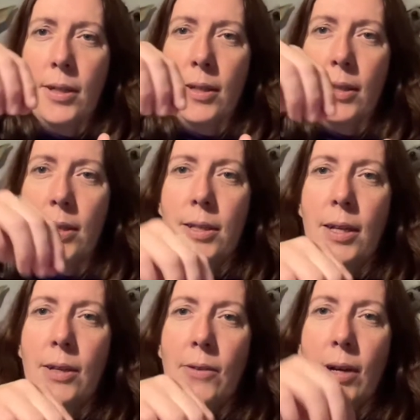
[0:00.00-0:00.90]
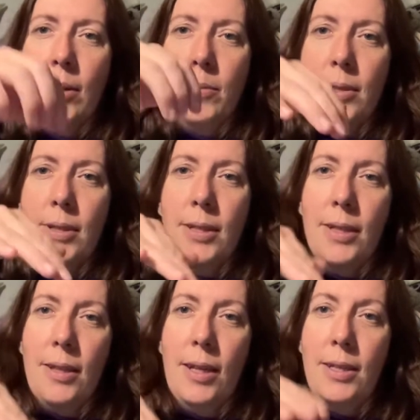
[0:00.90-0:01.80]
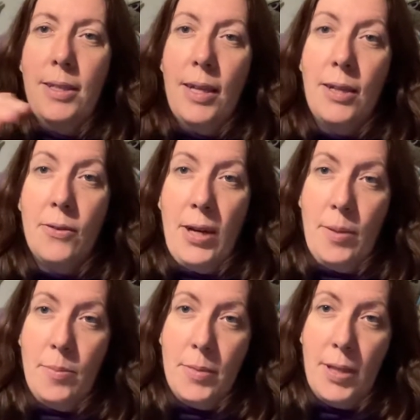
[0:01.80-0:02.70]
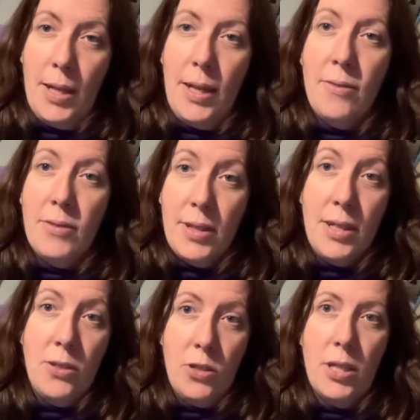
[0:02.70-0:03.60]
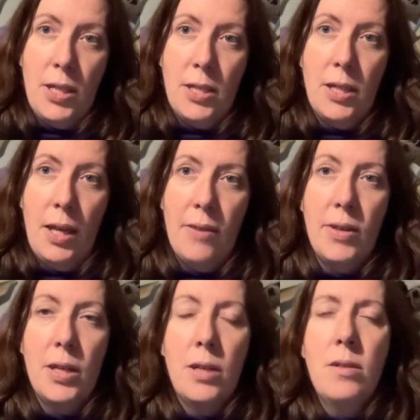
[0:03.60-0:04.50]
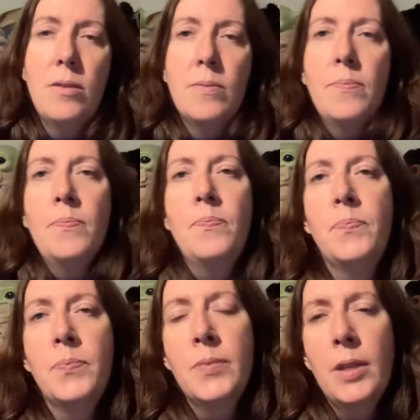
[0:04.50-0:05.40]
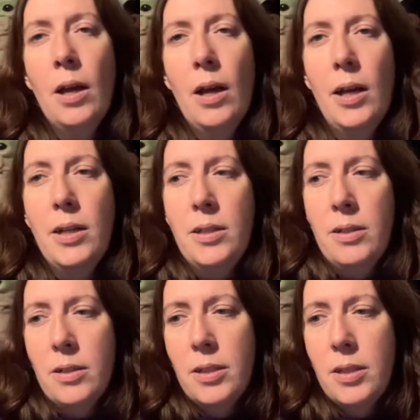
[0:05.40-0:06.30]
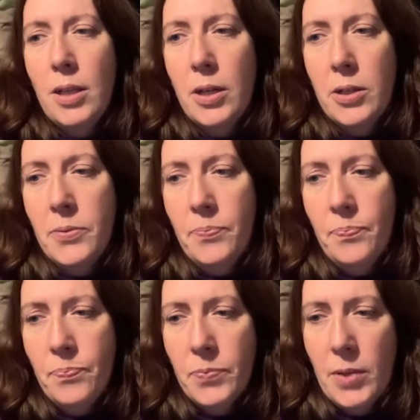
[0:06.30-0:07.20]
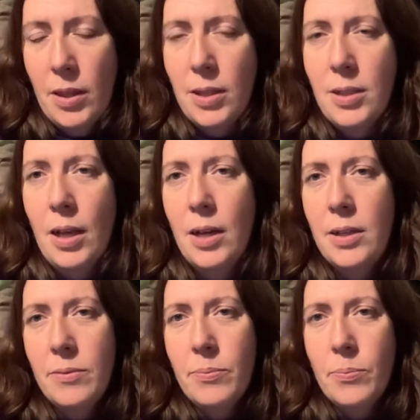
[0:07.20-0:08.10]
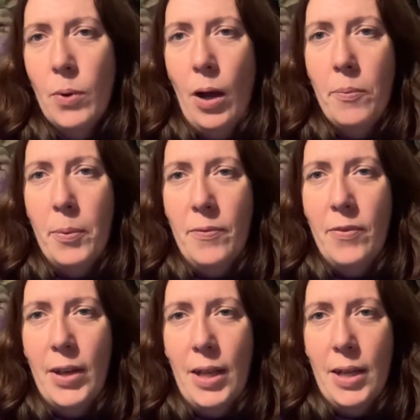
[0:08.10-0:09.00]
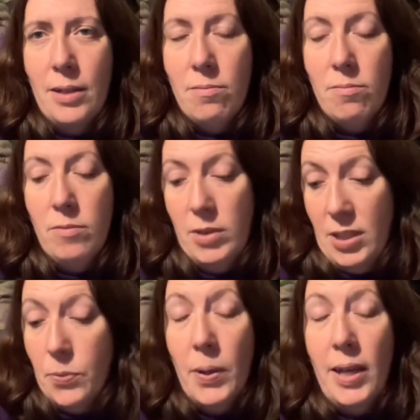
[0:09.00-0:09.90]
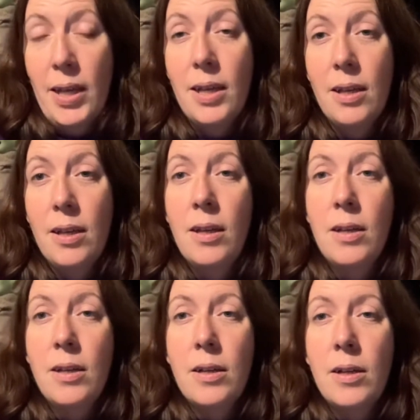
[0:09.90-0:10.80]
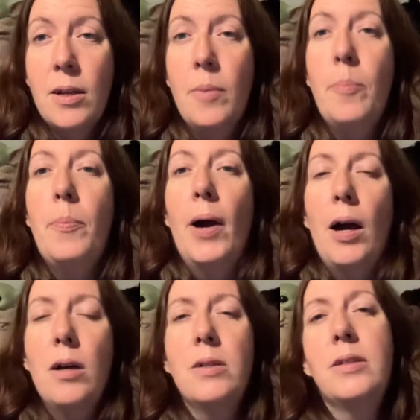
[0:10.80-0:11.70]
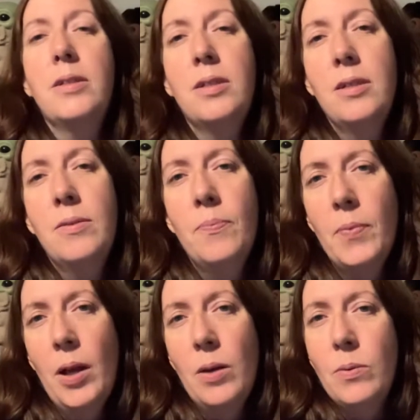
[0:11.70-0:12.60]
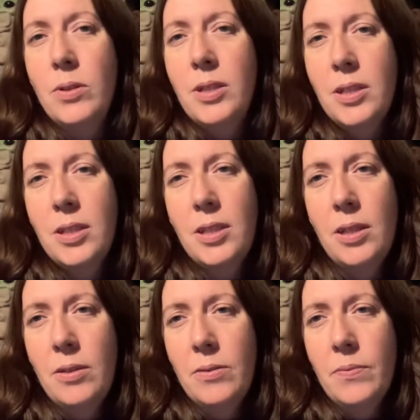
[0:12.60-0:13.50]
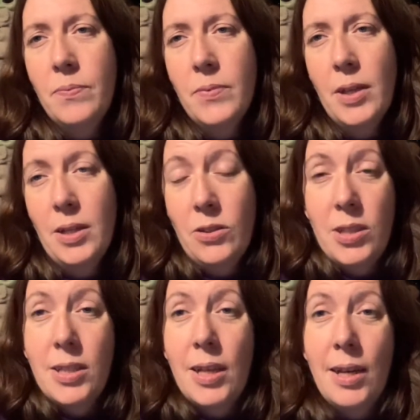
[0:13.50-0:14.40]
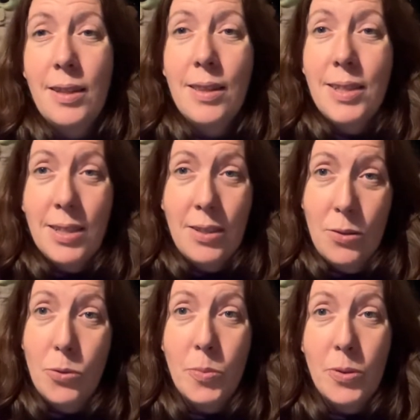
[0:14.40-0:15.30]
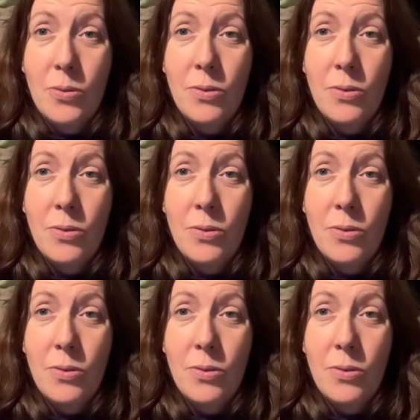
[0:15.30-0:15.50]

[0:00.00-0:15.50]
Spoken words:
then 10 grams, then 10 grams, and everything is just getting heavier. And so that's kind of what I've been feeling this week. But I wanted to actually say that this is normal.